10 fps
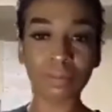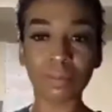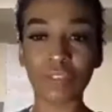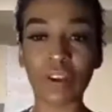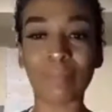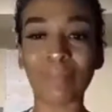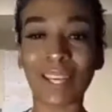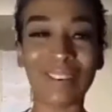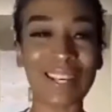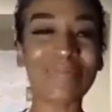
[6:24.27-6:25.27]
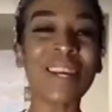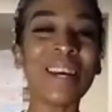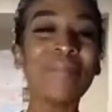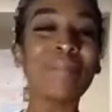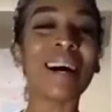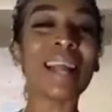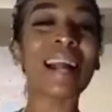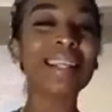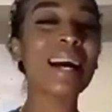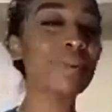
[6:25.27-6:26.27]
Javon. Anyways, but a lot of
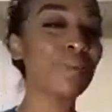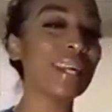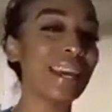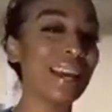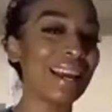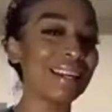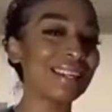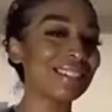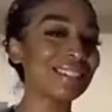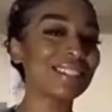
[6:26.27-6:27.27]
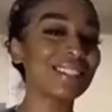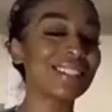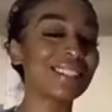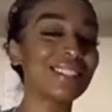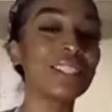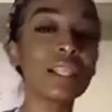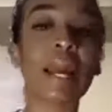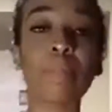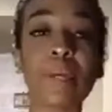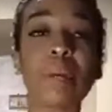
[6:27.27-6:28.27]
times we can look
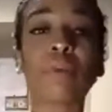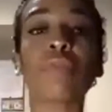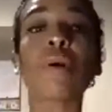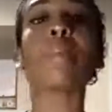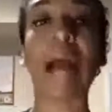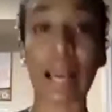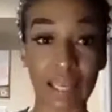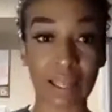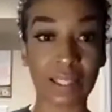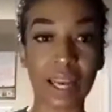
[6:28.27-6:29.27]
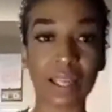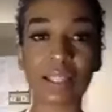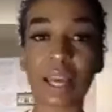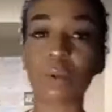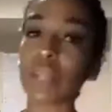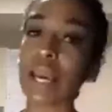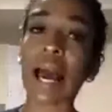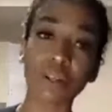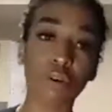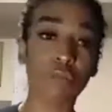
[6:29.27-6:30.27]
at people from back in the day and say, well, they
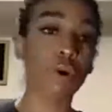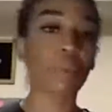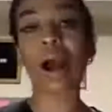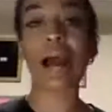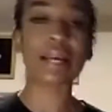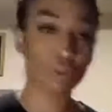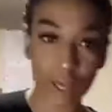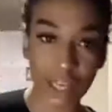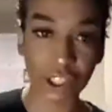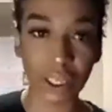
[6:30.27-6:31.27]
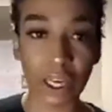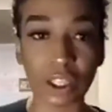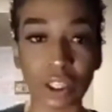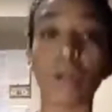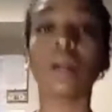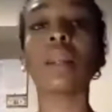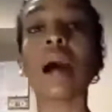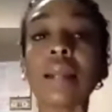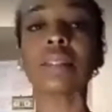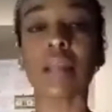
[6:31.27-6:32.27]
had no formal high school education. Well, a
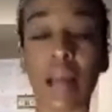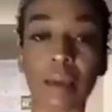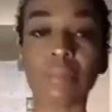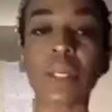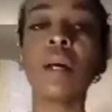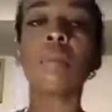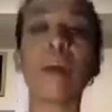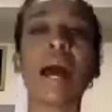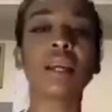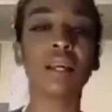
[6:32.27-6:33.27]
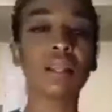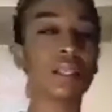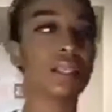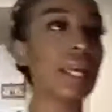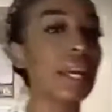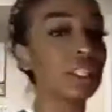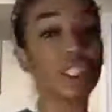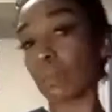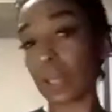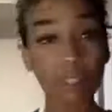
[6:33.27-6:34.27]
lot of times back in the day,
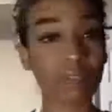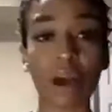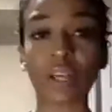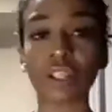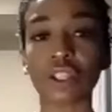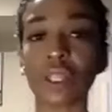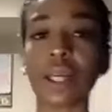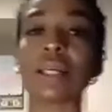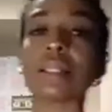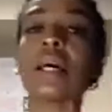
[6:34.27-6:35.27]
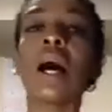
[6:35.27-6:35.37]
just because of how history is,